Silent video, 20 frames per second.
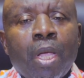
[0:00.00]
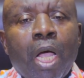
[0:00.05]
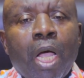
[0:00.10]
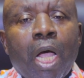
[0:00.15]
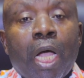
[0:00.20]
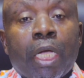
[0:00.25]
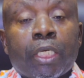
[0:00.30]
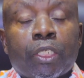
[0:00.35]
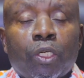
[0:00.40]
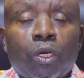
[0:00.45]

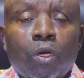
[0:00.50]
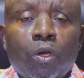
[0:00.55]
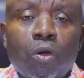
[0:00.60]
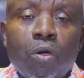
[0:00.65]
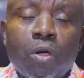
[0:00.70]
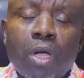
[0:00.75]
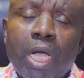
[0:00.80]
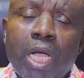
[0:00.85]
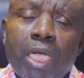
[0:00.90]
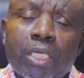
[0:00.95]
As
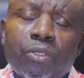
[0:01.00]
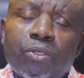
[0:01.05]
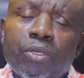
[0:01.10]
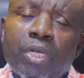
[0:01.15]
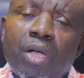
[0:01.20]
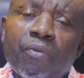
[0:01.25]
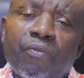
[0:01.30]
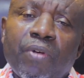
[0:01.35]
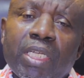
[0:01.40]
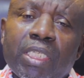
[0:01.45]
long as
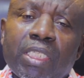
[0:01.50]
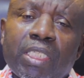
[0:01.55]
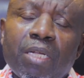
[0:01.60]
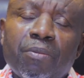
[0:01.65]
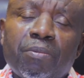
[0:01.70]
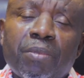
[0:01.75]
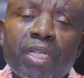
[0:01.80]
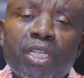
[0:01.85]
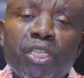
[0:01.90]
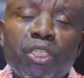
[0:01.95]
you have
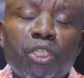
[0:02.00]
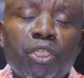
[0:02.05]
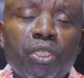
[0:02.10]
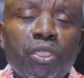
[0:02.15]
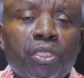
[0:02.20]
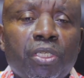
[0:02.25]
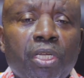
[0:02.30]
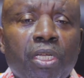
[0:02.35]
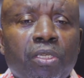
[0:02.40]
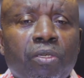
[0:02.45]
accepted
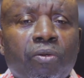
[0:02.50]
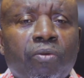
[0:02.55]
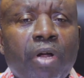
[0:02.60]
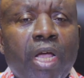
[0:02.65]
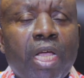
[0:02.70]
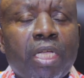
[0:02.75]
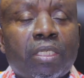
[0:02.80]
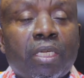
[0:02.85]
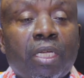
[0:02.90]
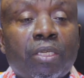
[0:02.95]
Jesus
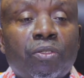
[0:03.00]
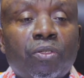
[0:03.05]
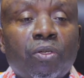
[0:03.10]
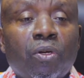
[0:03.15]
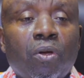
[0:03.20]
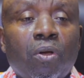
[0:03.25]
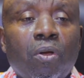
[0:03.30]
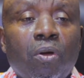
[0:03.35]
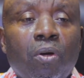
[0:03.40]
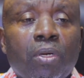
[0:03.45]
Christ as
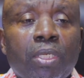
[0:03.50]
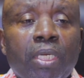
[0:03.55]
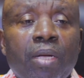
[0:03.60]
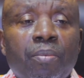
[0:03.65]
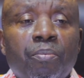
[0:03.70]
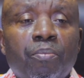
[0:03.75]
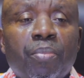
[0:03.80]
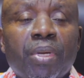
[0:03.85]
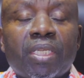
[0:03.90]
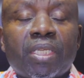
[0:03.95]
your Lord
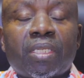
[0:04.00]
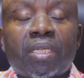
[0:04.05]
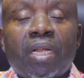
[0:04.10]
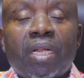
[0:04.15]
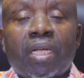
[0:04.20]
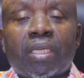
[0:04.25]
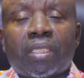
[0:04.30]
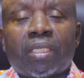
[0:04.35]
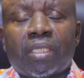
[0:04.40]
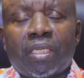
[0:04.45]
and
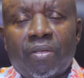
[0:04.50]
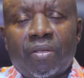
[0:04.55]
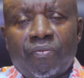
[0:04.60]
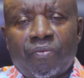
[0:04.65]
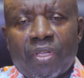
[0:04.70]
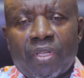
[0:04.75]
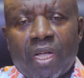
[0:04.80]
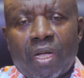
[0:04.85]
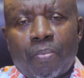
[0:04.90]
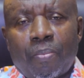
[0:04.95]
personal
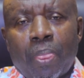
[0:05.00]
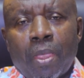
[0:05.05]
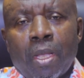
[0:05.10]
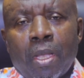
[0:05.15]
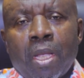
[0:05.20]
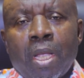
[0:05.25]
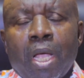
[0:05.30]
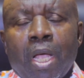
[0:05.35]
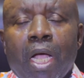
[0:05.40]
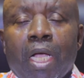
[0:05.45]
Savior,
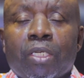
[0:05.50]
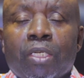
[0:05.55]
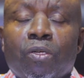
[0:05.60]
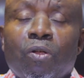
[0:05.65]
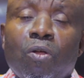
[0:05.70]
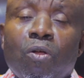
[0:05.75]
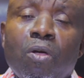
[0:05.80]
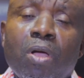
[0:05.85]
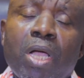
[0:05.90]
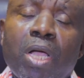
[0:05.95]
as
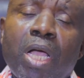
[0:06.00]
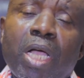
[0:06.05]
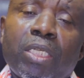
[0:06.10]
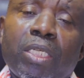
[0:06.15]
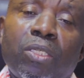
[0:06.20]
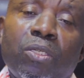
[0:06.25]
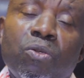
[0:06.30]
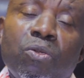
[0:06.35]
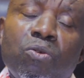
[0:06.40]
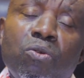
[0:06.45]
long
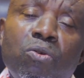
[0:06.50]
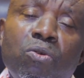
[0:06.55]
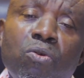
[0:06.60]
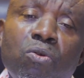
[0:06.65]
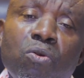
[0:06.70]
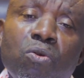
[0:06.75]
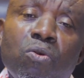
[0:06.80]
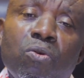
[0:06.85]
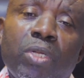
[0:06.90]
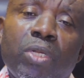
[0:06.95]
as you
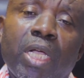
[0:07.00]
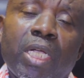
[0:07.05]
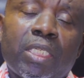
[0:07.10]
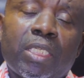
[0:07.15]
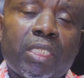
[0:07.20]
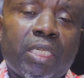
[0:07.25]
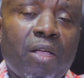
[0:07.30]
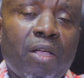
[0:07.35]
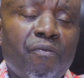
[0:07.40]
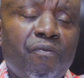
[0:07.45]
know that
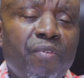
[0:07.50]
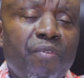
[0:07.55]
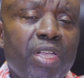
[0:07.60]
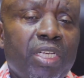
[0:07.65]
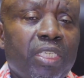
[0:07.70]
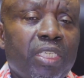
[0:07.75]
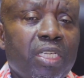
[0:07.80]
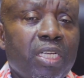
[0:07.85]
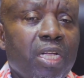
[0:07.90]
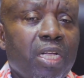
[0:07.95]

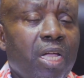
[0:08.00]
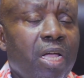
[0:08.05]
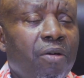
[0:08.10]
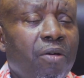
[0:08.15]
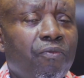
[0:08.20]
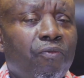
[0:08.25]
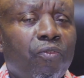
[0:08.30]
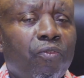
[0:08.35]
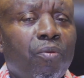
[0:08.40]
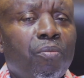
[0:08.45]
salvation
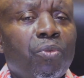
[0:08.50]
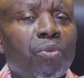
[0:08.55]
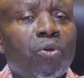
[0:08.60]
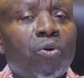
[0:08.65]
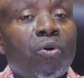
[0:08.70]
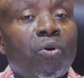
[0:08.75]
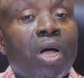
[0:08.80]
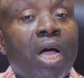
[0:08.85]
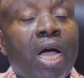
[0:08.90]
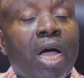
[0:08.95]
comes from
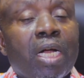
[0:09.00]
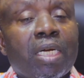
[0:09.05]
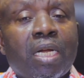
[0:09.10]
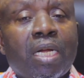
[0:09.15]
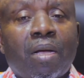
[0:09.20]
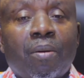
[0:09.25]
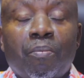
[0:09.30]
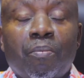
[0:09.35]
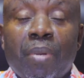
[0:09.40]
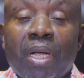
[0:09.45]
no
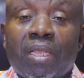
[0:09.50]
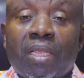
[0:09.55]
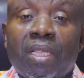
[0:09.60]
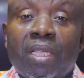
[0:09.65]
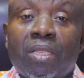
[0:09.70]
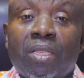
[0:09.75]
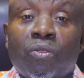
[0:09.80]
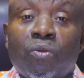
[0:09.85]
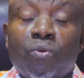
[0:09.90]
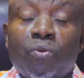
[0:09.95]
other but
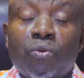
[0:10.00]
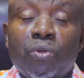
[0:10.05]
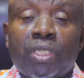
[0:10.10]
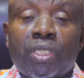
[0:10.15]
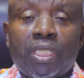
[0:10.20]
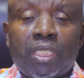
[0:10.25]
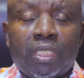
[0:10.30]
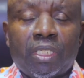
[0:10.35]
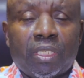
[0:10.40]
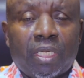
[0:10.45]
through
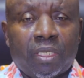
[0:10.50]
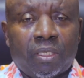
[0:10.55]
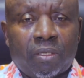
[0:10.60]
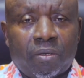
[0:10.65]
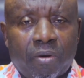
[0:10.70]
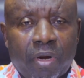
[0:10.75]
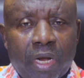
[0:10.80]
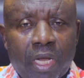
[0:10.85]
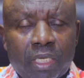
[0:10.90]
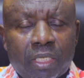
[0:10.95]
Jesus
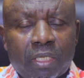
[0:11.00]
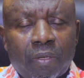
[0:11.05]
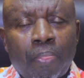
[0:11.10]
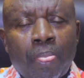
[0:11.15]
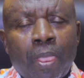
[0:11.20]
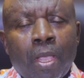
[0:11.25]
Christ,